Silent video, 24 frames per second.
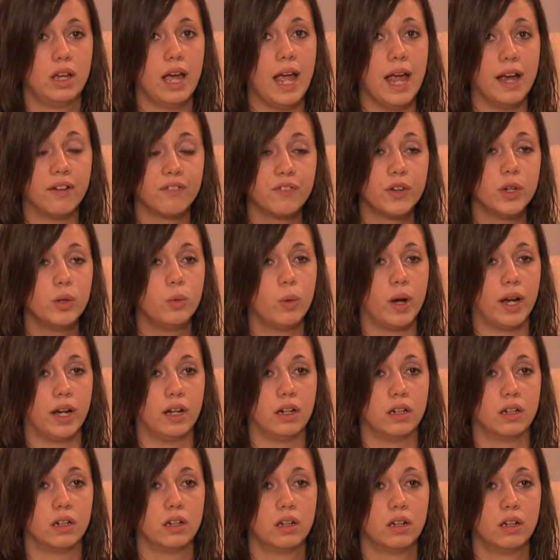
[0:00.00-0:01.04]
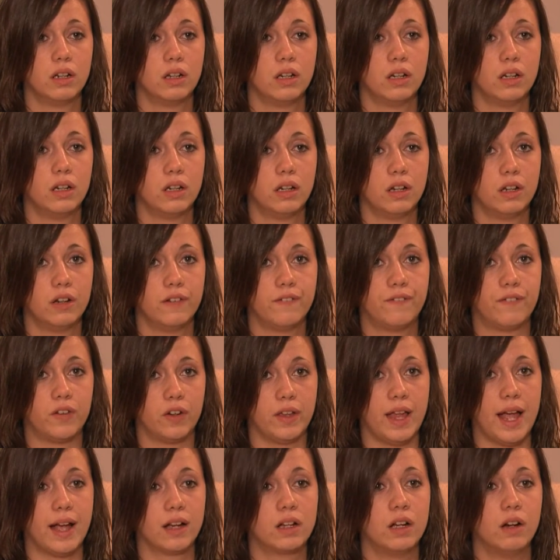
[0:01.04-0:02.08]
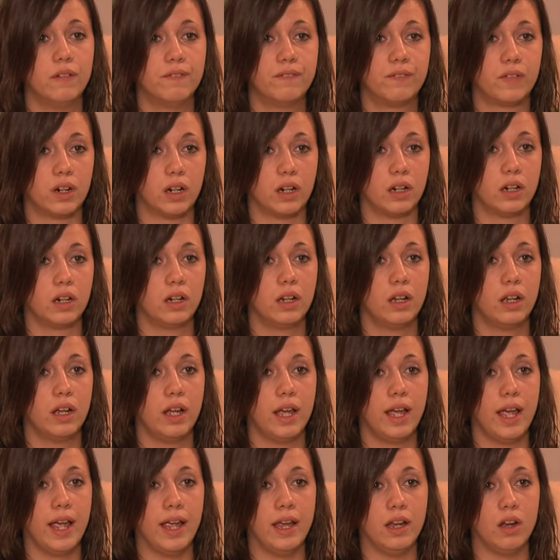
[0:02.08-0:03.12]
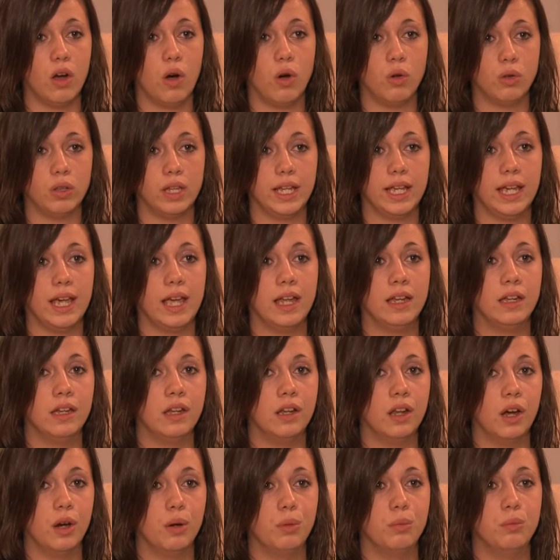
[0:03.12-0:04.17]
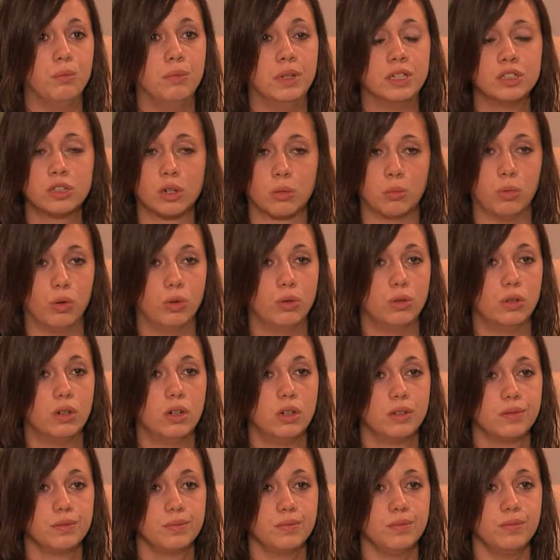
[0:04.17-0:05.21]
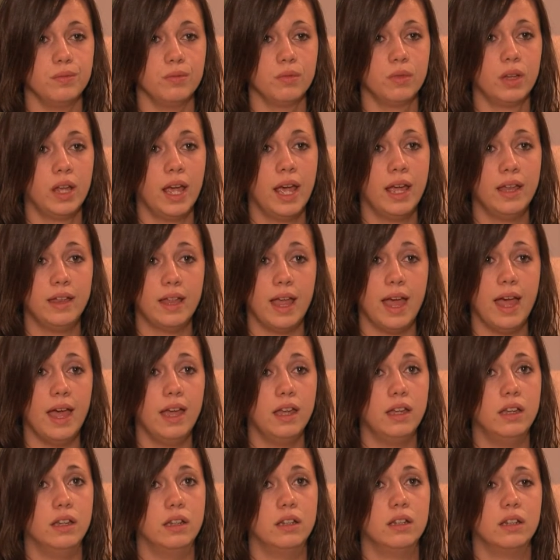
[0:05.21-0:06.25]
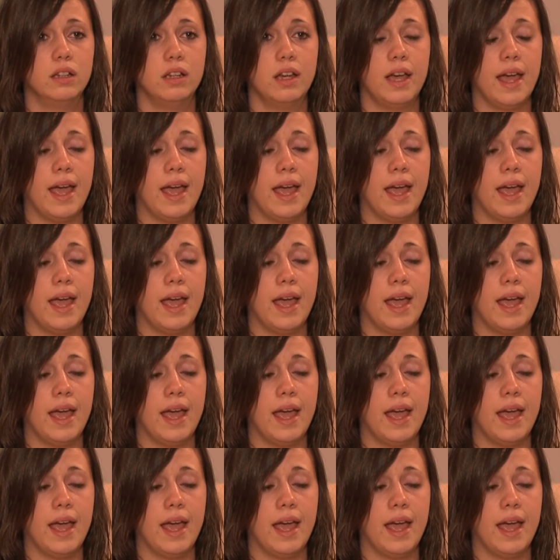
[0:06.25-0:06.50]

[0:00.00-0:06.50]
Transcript: everywhere for that comfort and only ended up miserable in the end.